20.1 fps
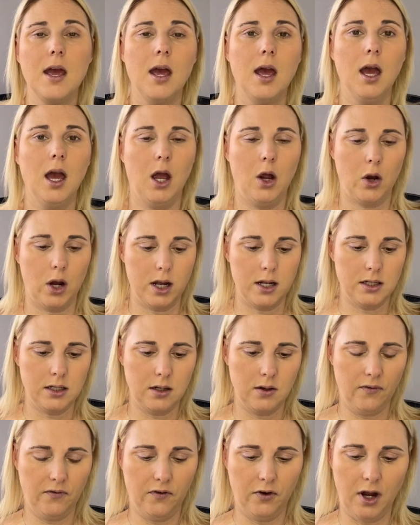All right,
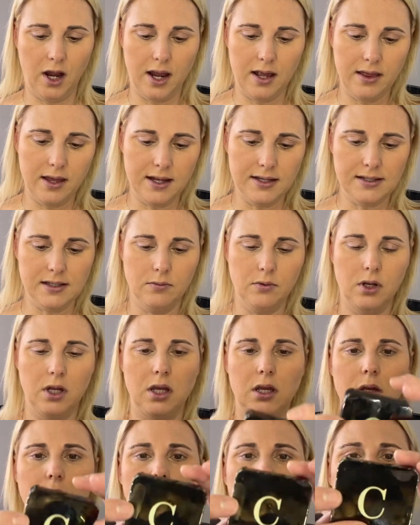for highlights, I'm going to
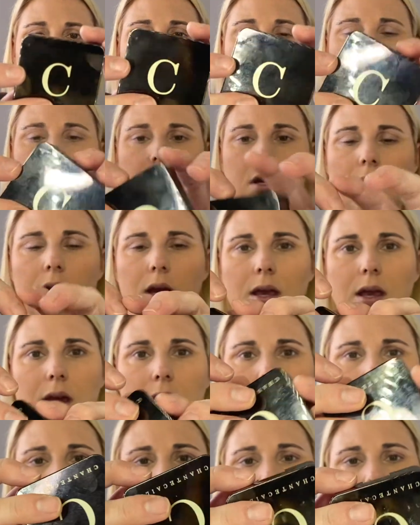use,
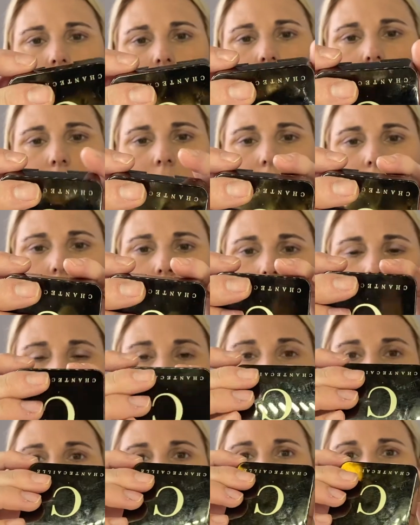again, the
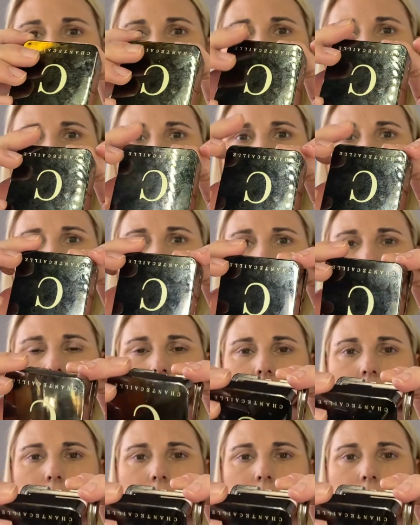Les Paillettes.